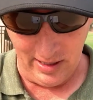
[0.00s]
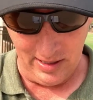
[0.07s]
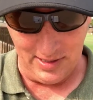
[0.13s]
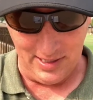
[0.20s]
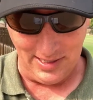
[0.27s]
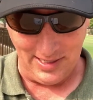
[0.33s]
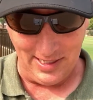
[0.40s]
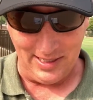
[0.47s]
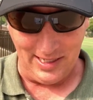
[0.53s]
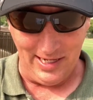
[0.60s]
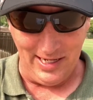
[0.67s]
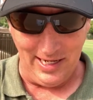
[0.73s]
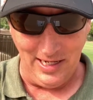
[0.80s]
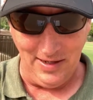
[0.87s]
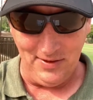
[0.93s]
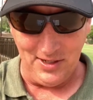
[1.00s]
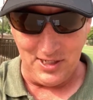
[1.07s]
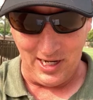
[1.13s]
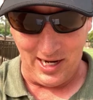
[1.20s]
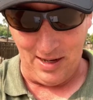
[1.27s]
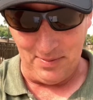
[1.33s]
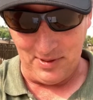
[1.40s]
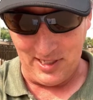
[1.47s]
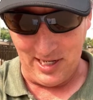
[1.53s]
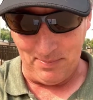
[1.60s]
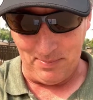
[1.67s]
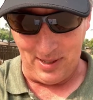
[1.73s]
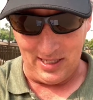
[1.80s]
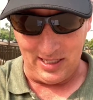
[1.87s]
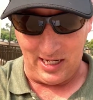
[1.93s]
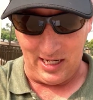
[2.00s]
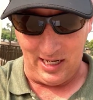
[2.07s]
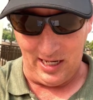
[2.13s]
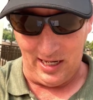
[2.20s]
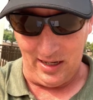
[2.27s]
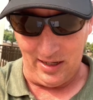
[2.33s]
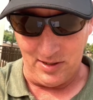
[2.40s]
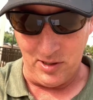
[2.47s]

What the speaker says: It says, at the end of the time set by the king